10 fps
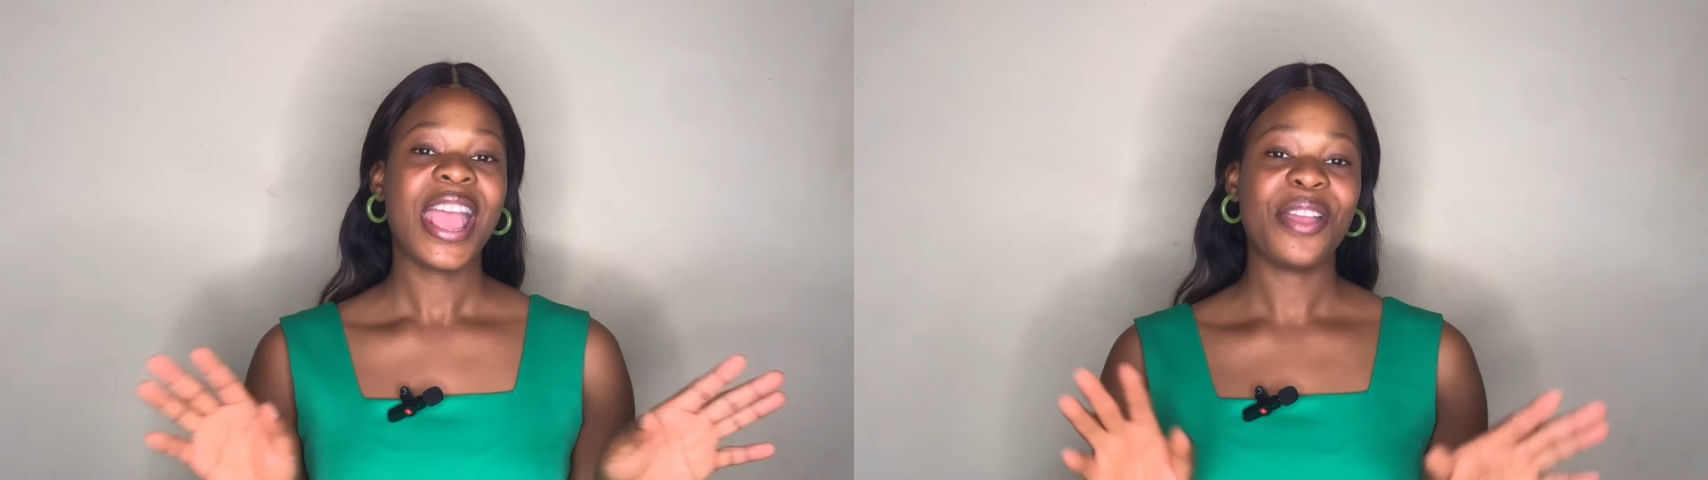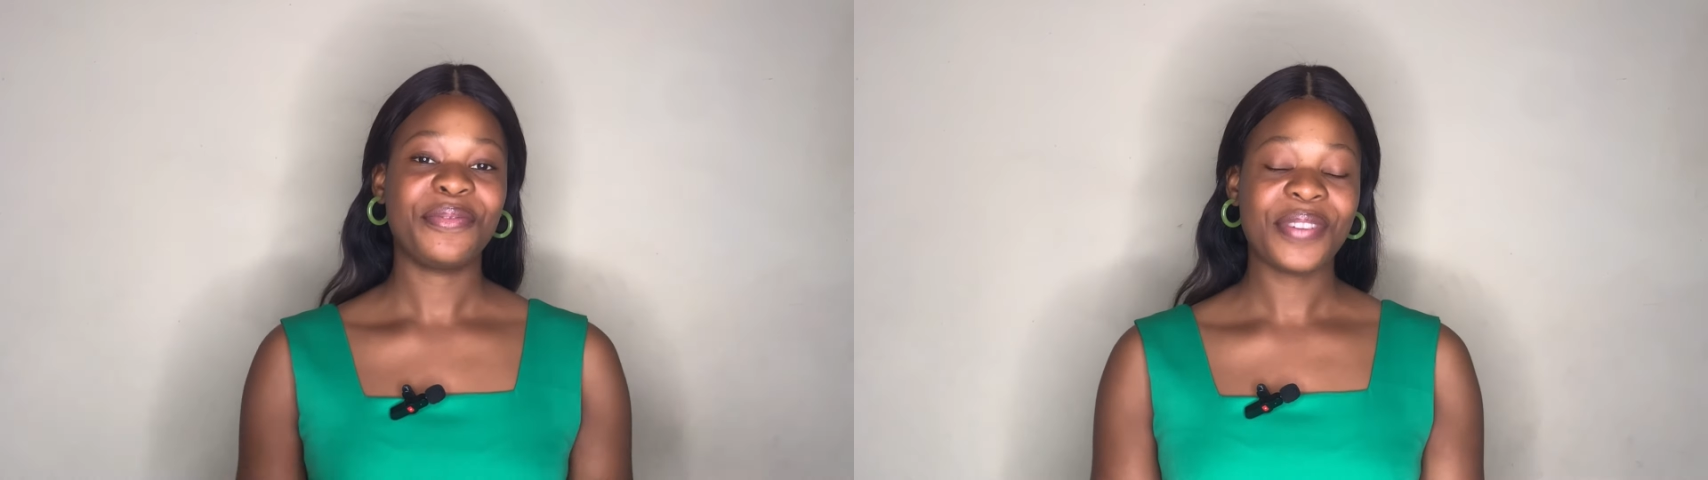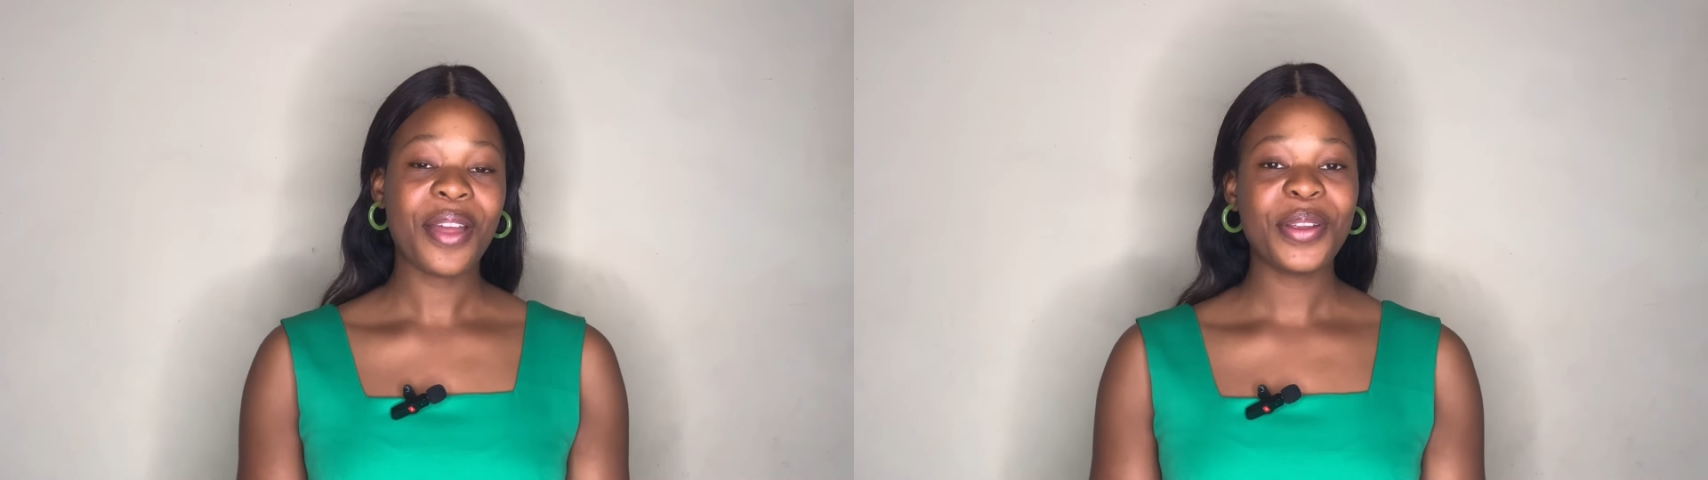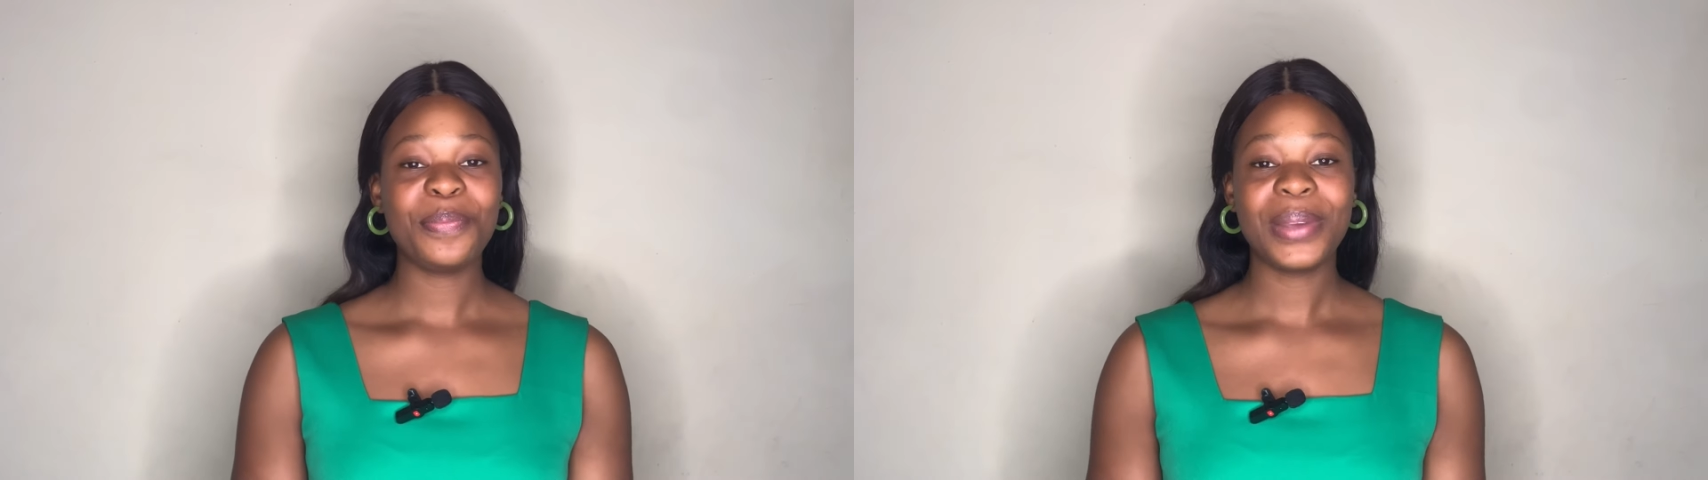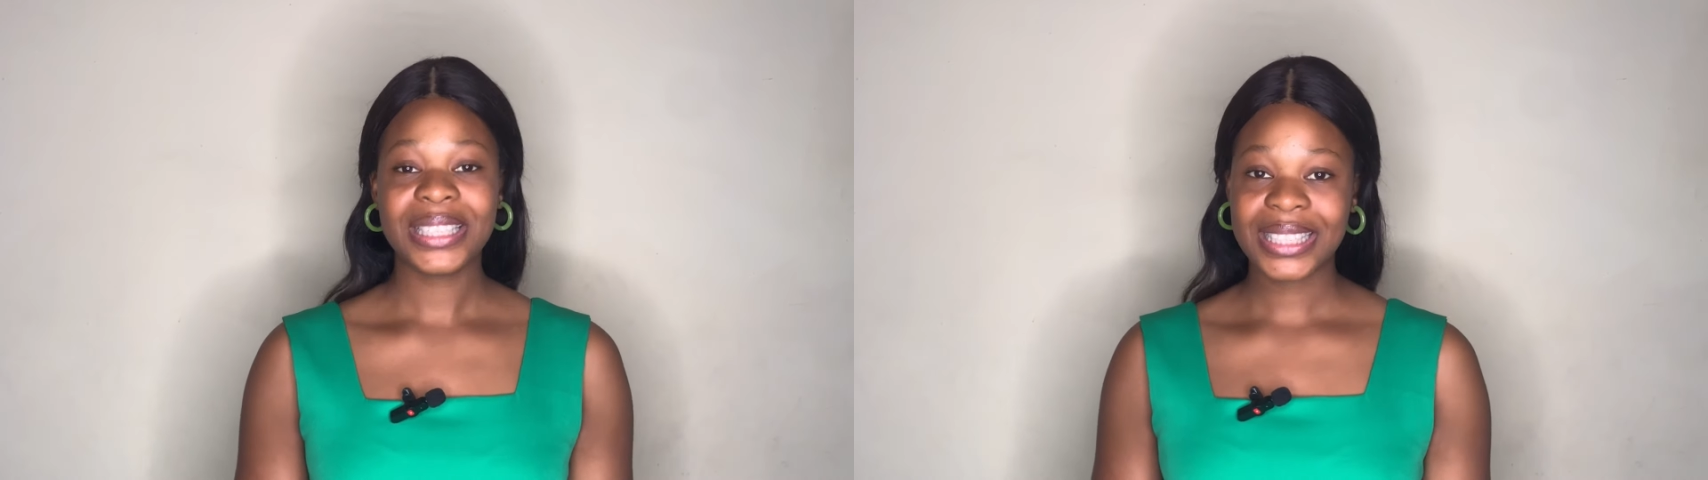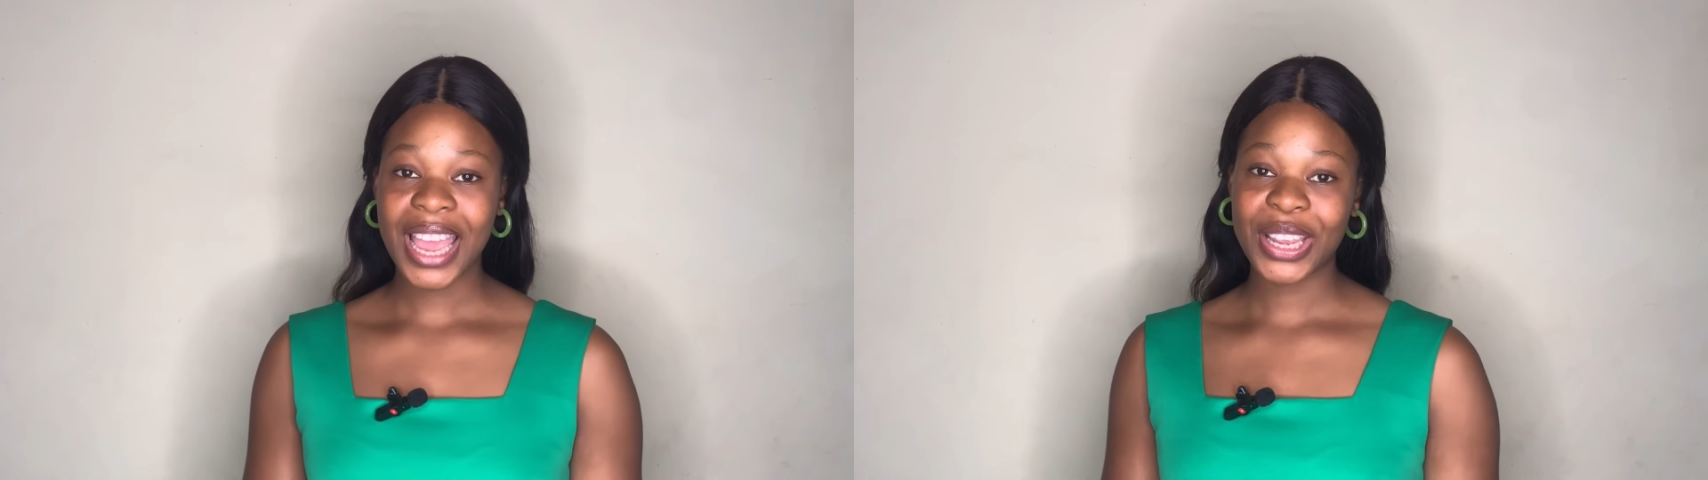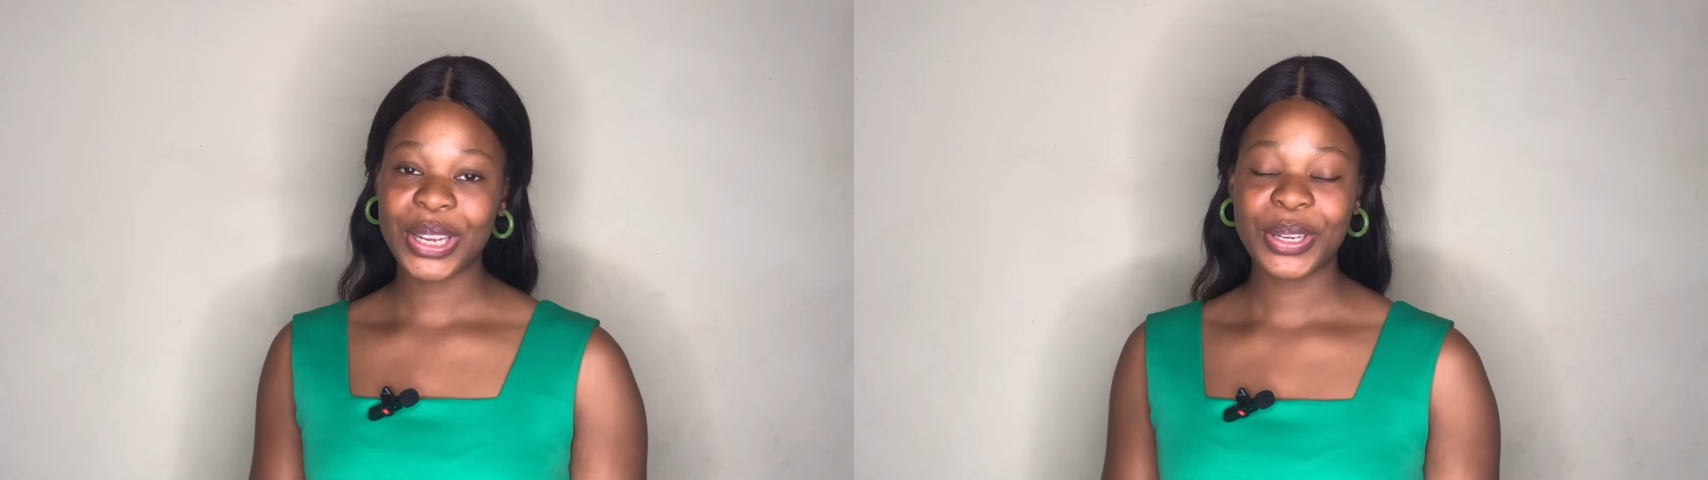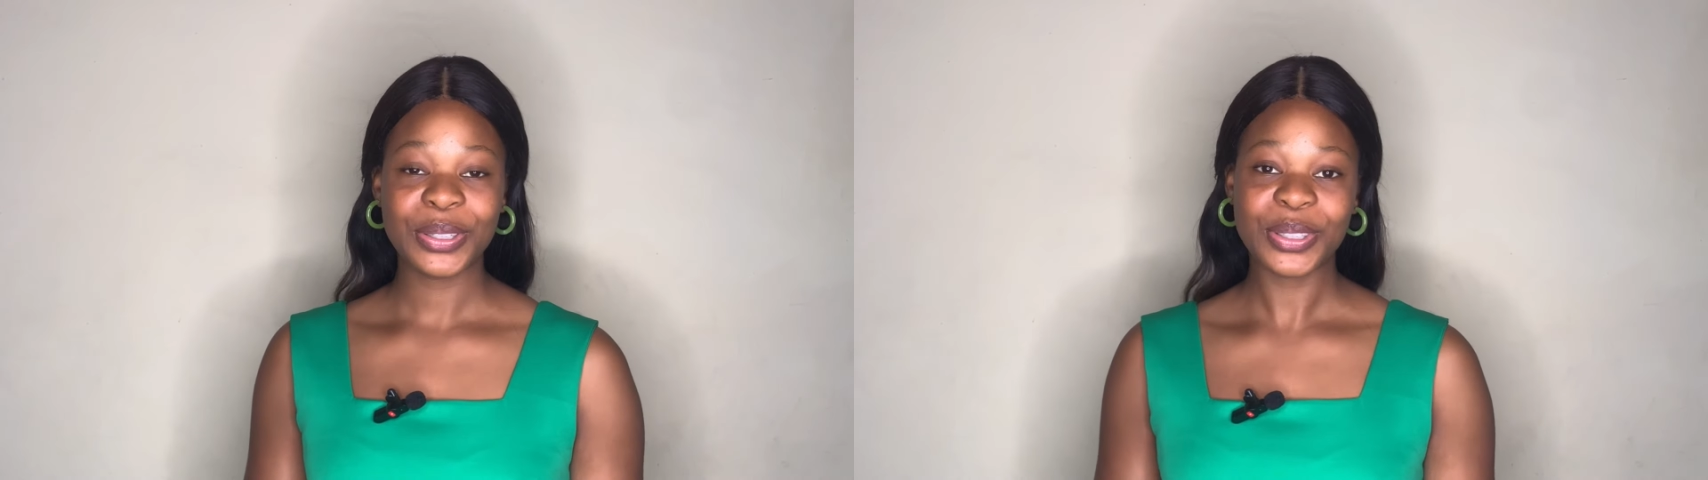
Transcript: a very big thank you